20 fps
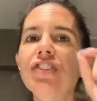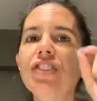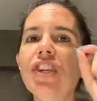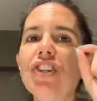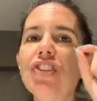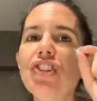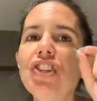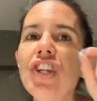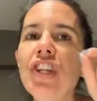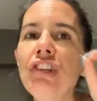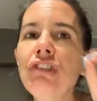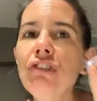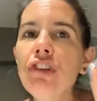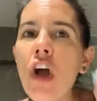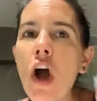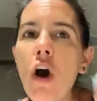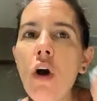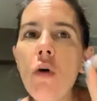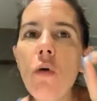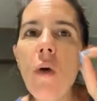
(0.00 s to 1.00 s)
Does she
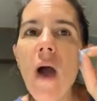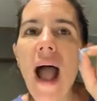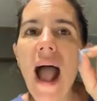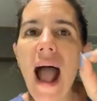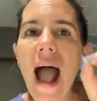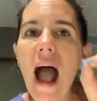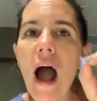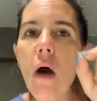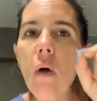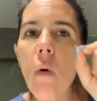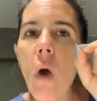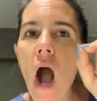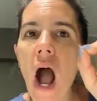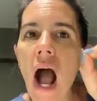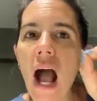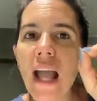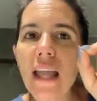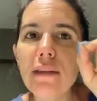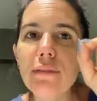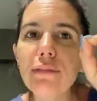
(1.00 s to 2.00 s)
know how
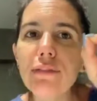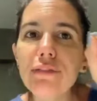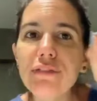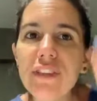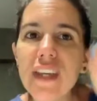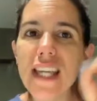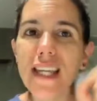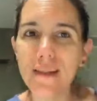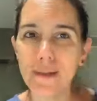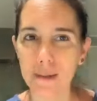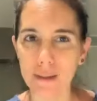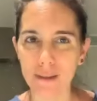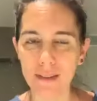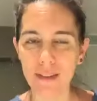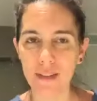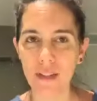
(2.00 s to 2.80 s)
I feel?